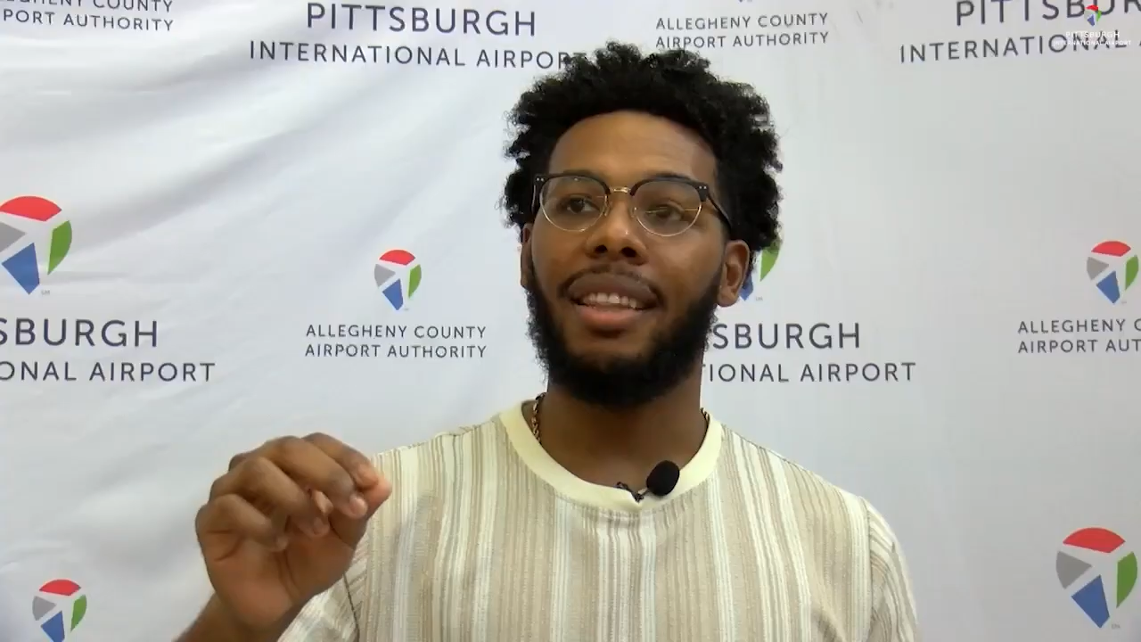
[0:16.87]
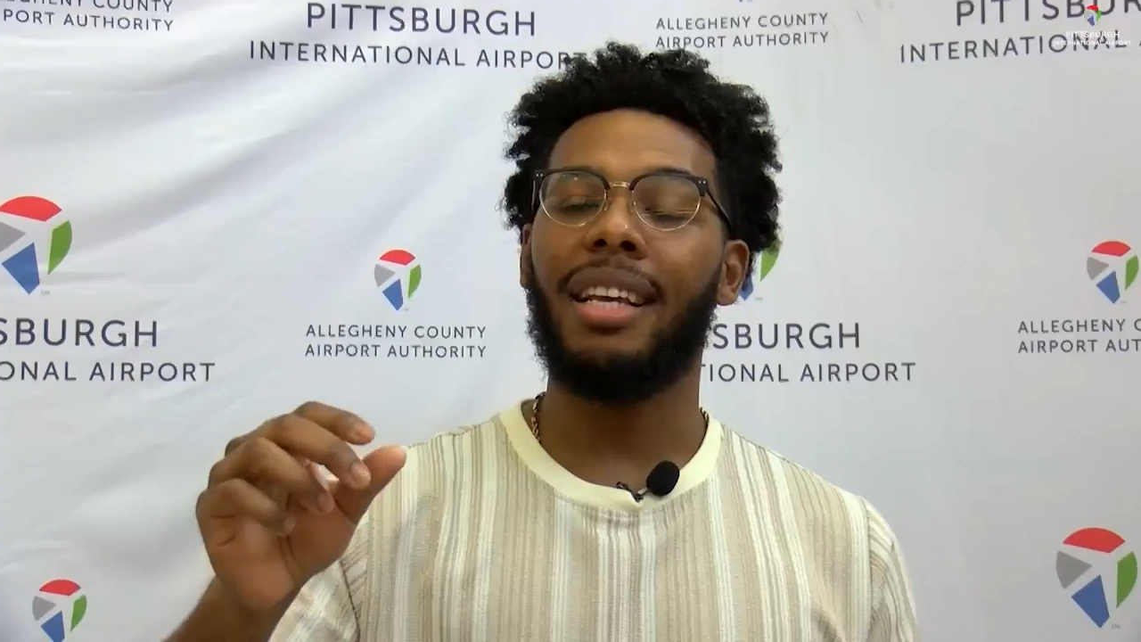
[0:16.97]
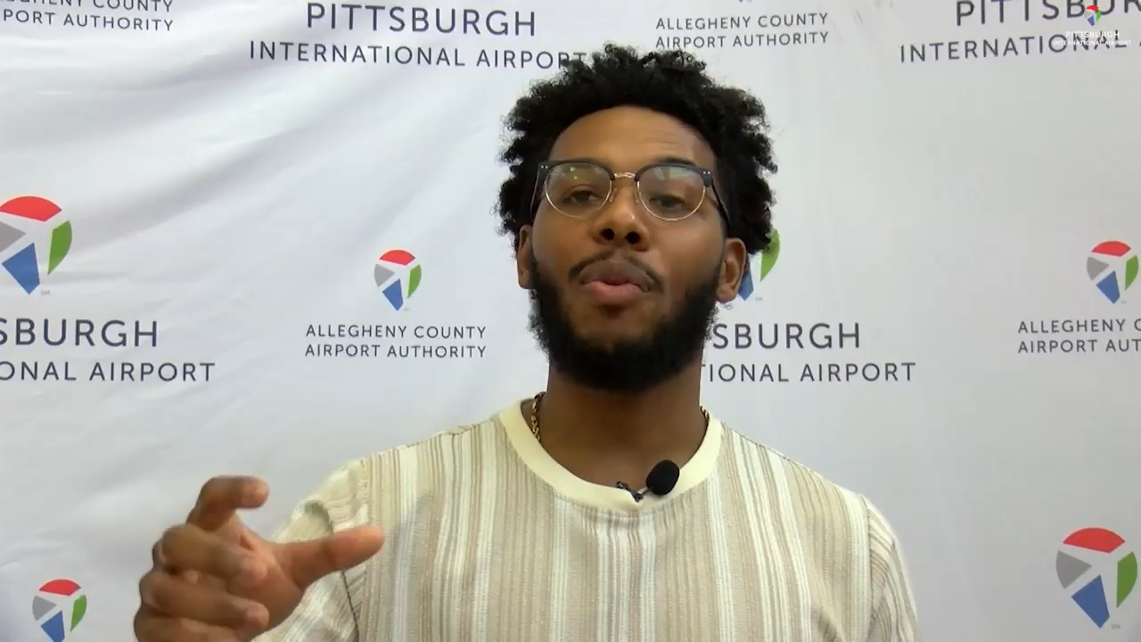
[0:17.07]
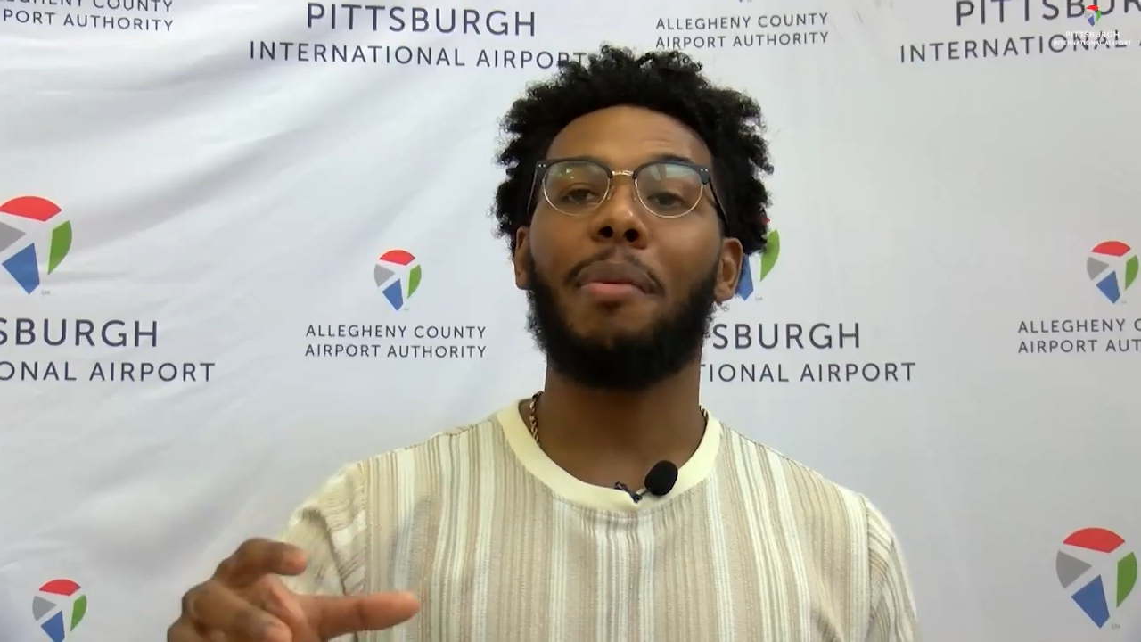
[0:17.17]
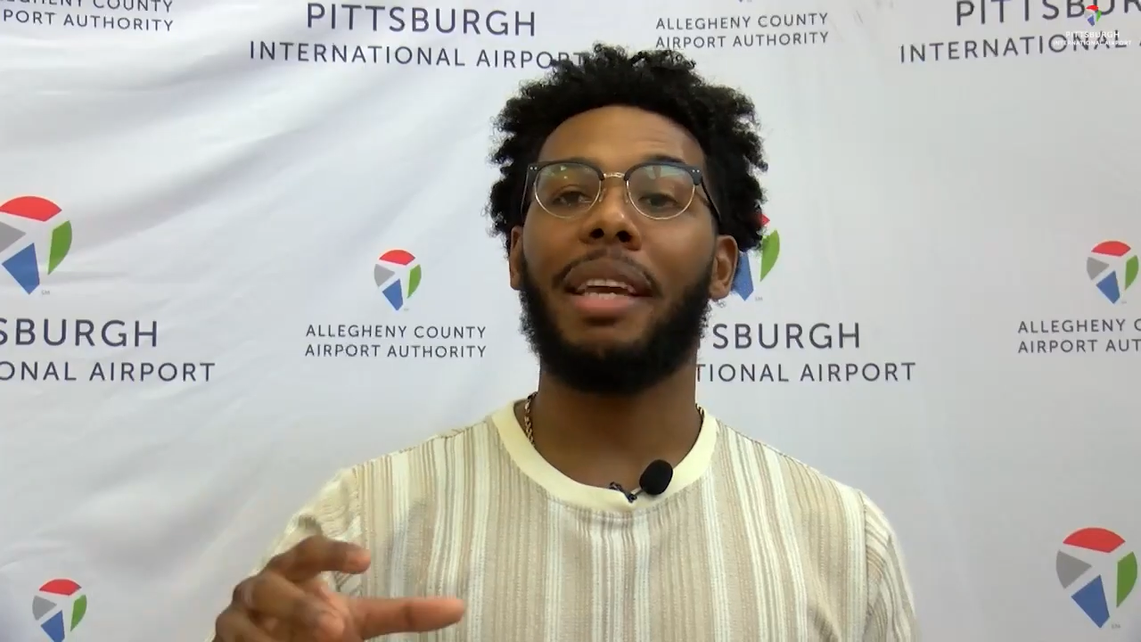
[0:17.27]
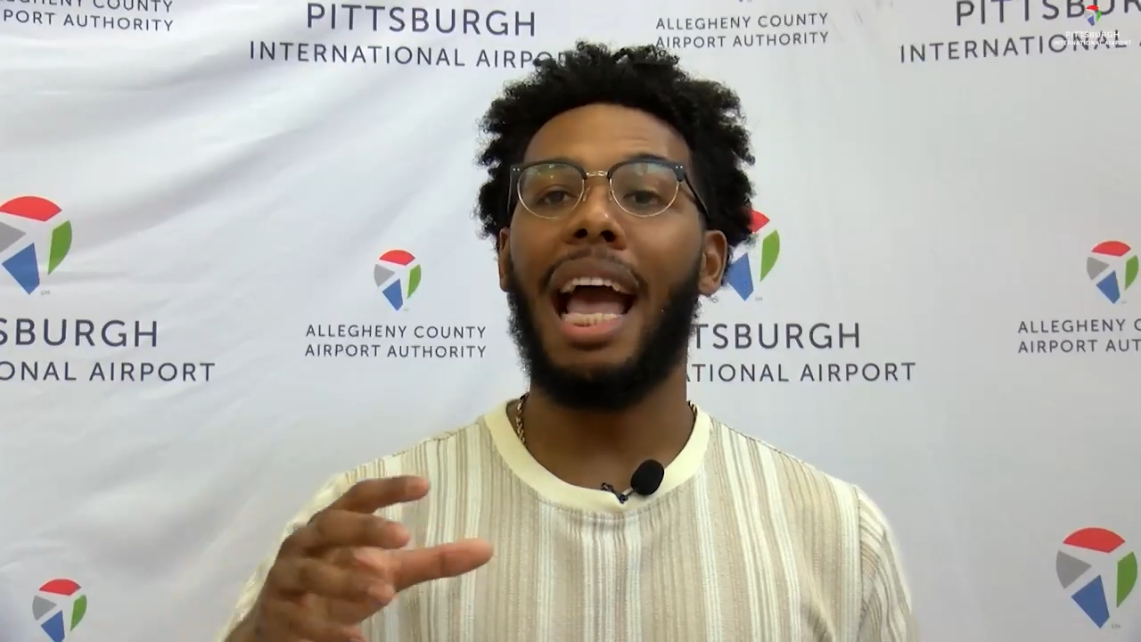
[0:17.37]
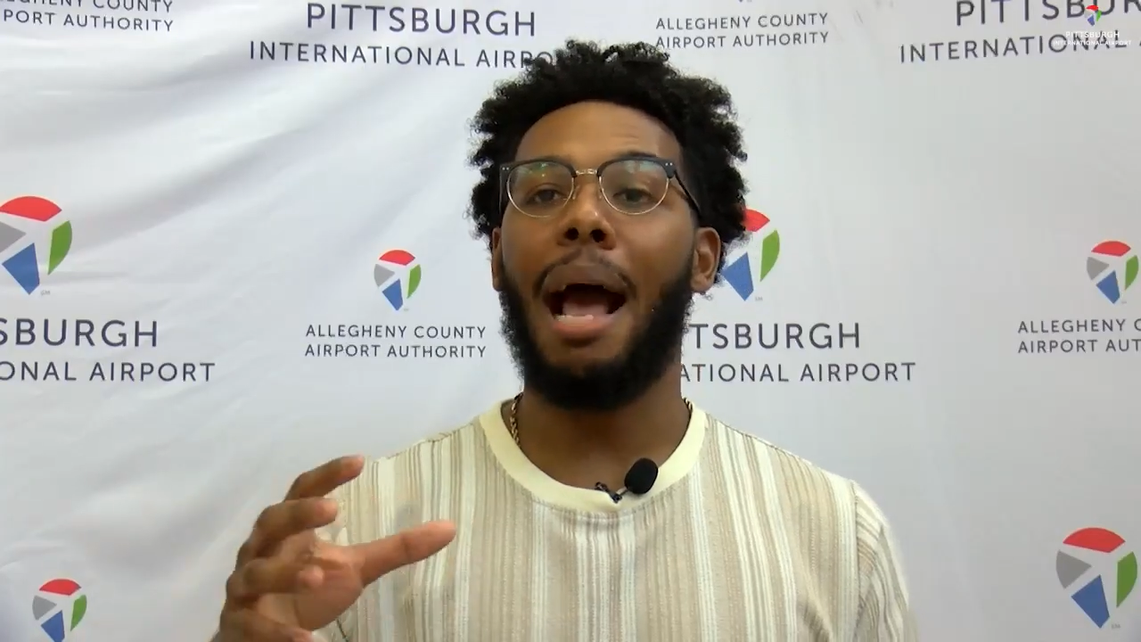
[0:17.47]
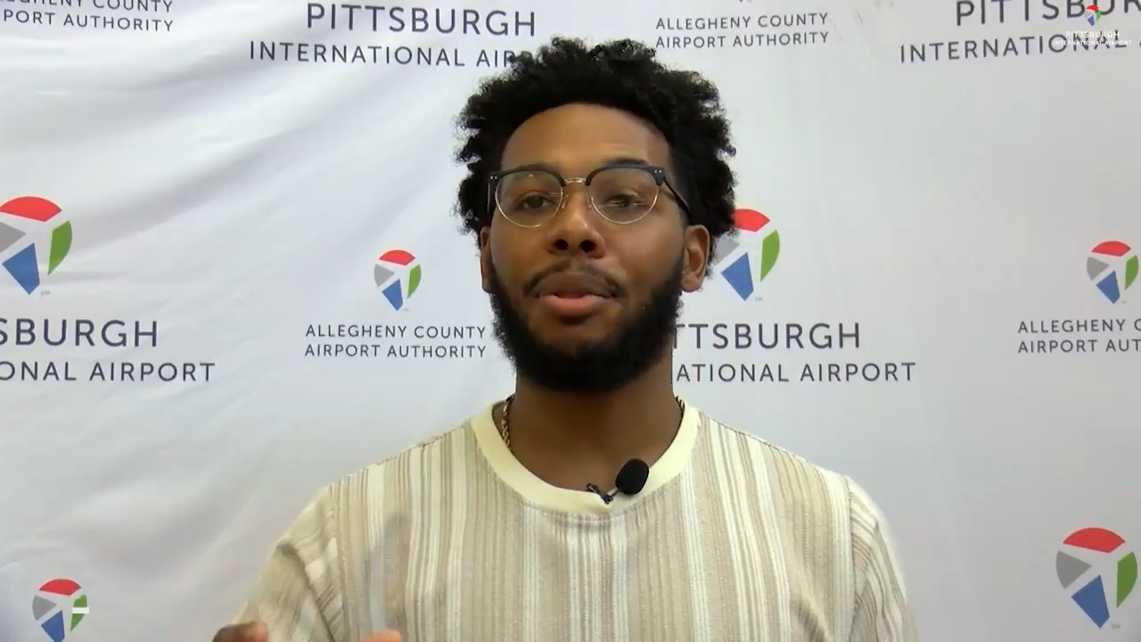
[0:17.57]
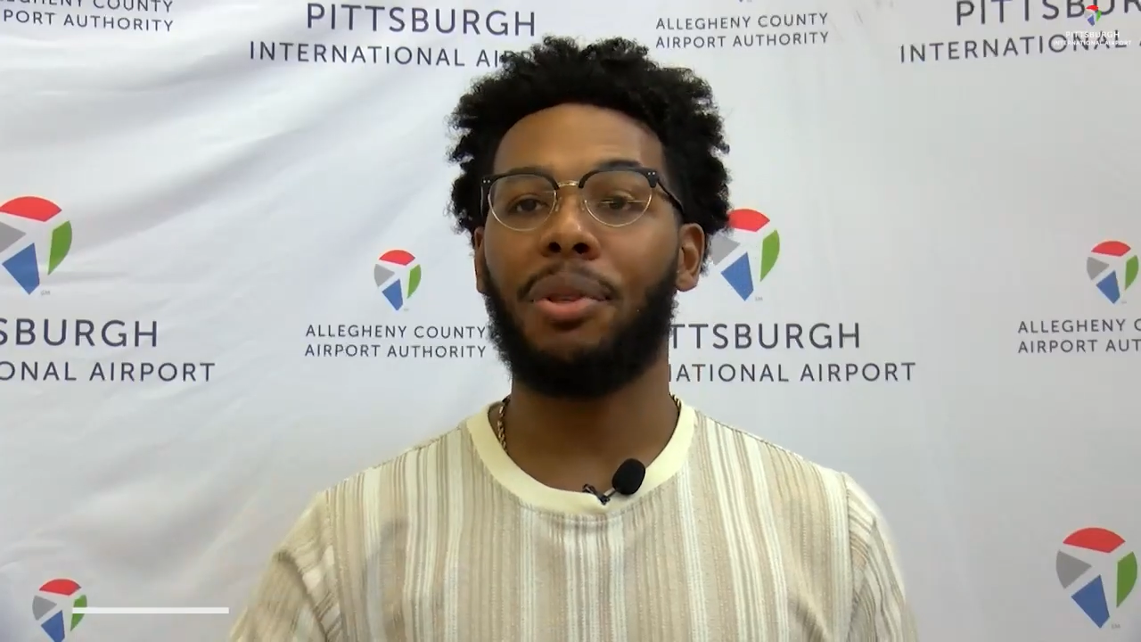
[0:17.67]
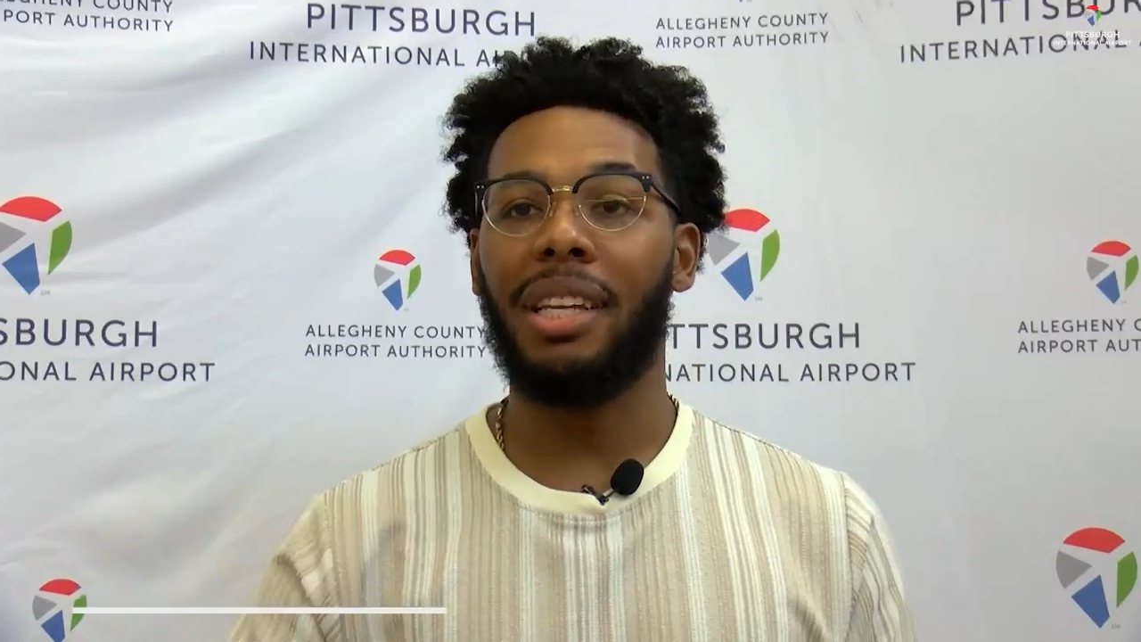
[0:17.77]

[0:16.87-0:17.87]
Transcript: These women capture